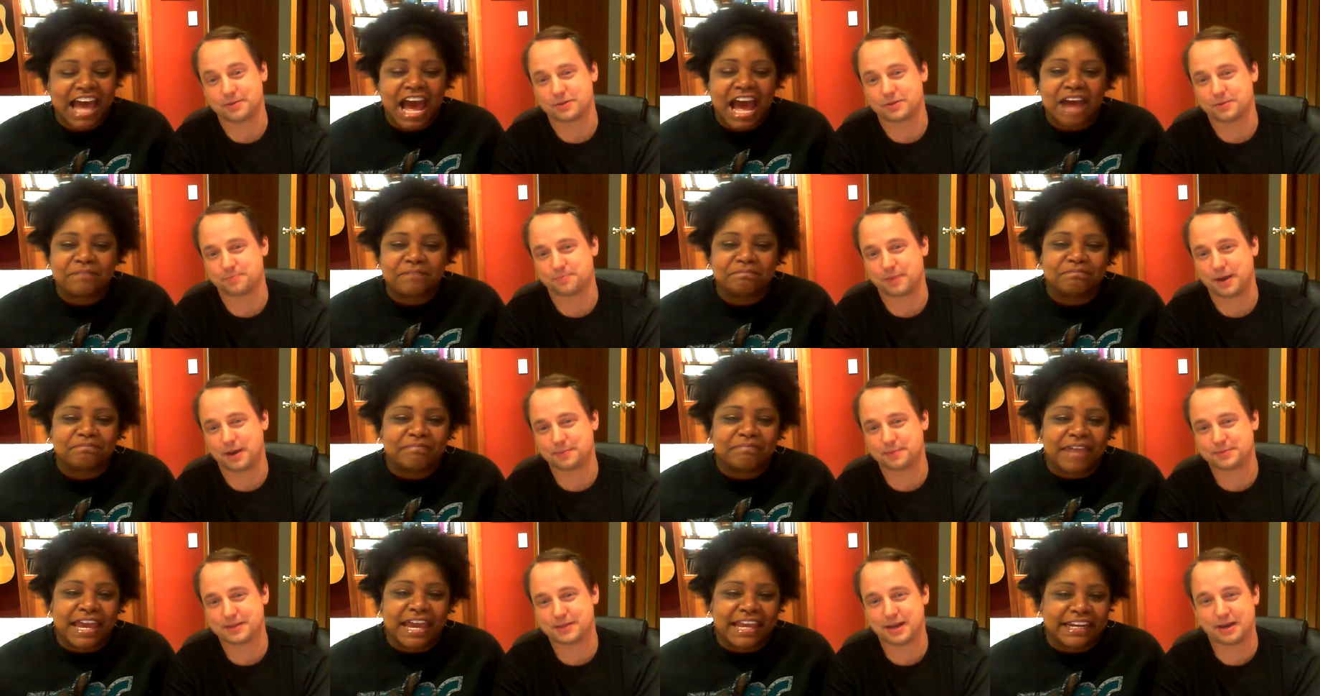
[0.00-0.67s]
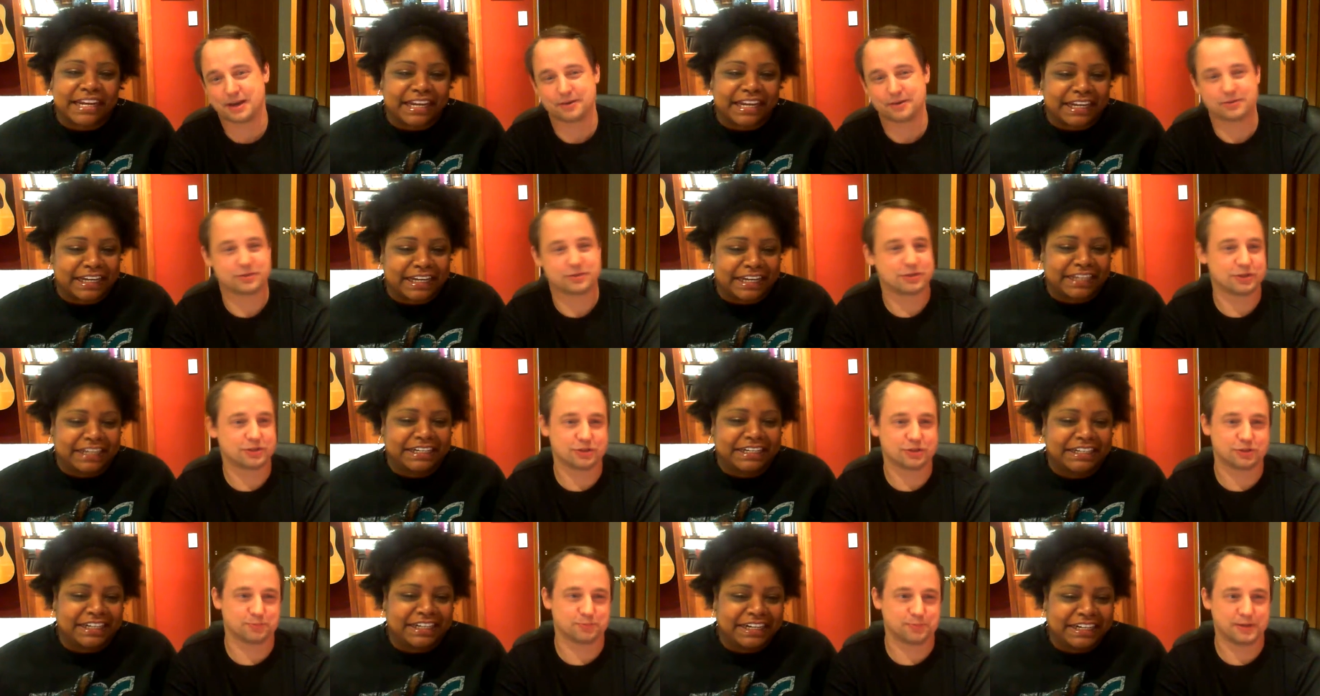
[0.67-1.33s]
Speaker 1: I am made out, it. She
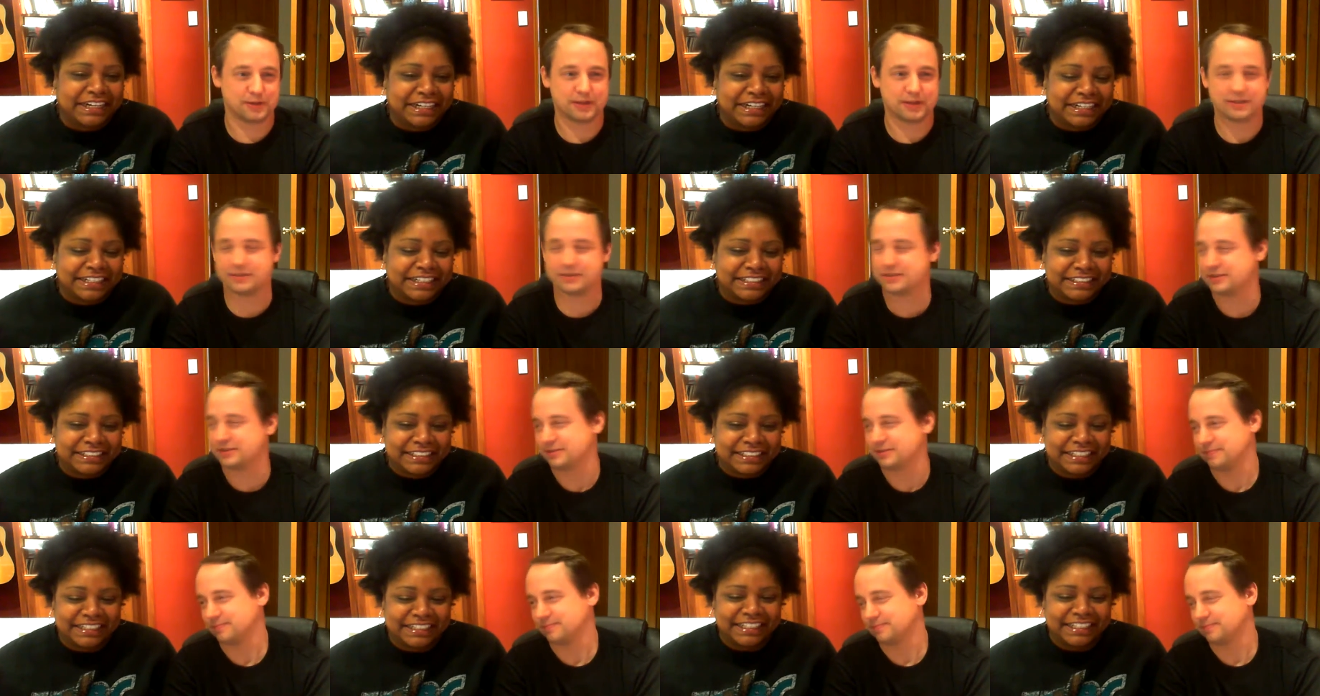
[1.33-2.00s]
sprints.